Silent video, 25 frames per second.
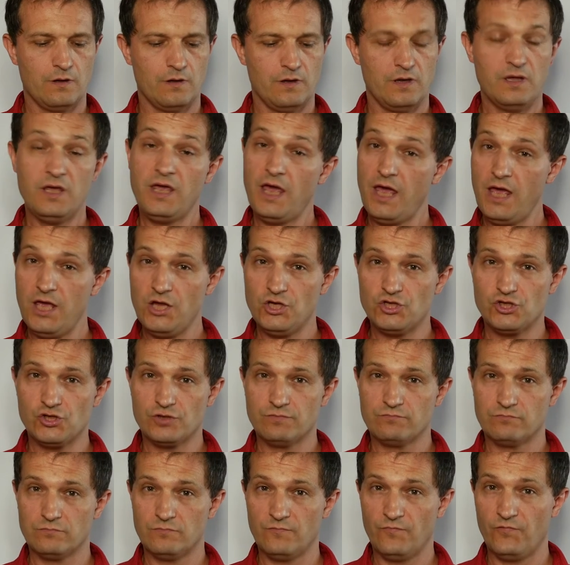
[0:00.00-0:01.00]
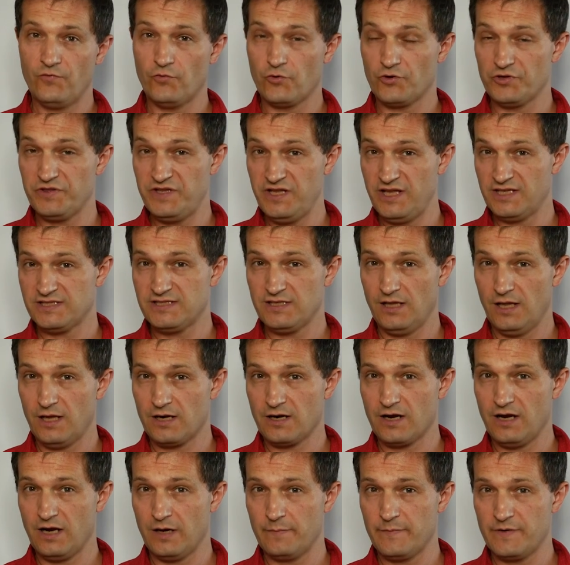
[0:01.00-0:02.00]
cage for
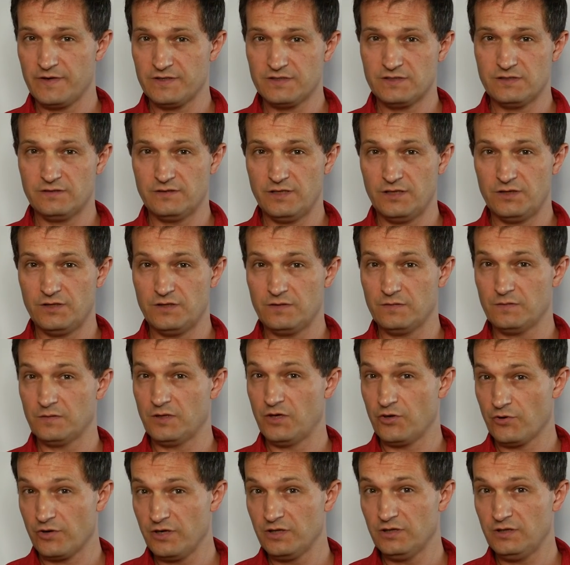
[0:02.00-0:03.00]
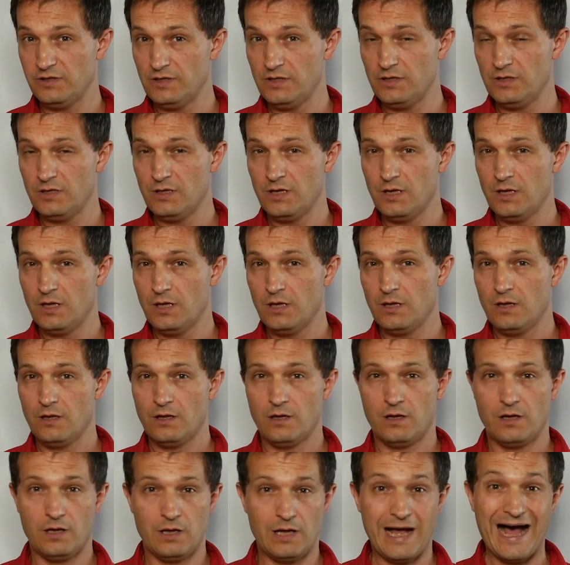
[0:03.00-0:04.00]
DSLR cameras that currently
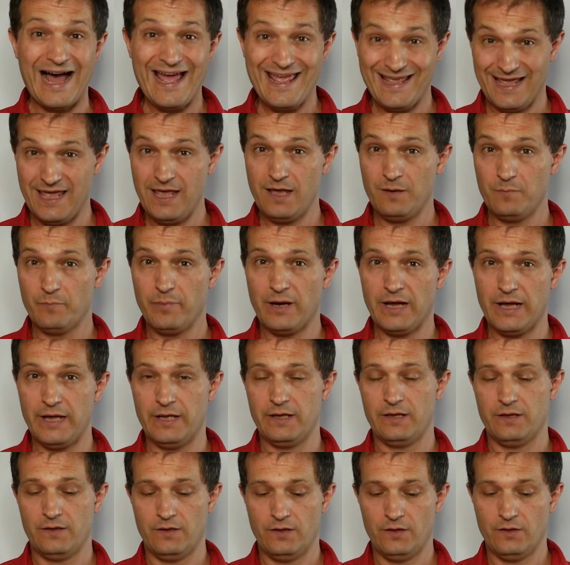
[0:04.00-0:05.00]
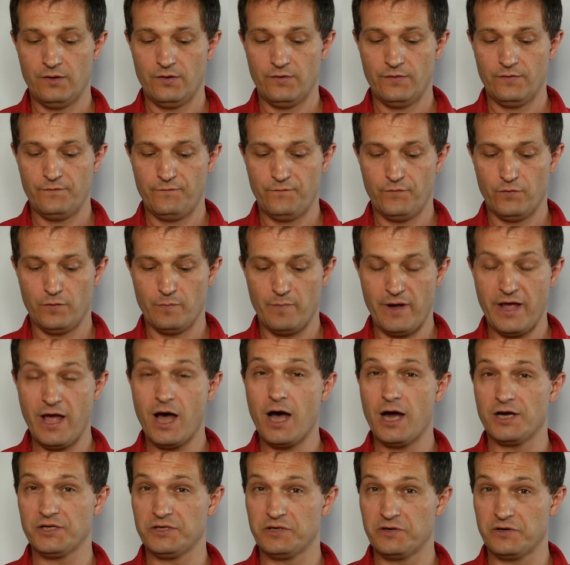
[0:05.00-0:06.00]
I can buy for my
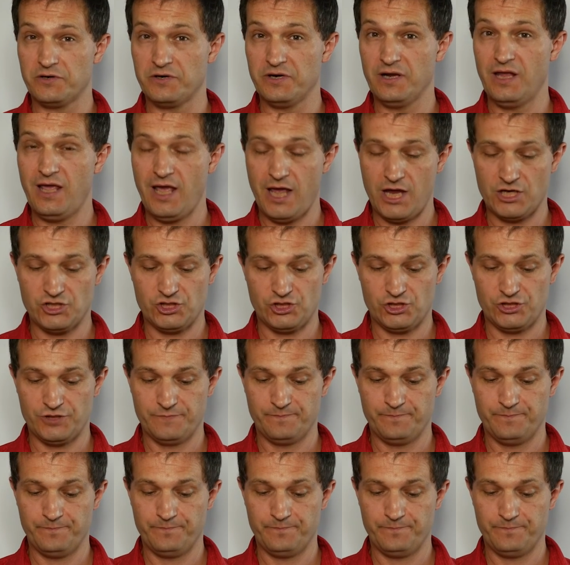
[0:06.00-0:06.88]
hard-earned cash.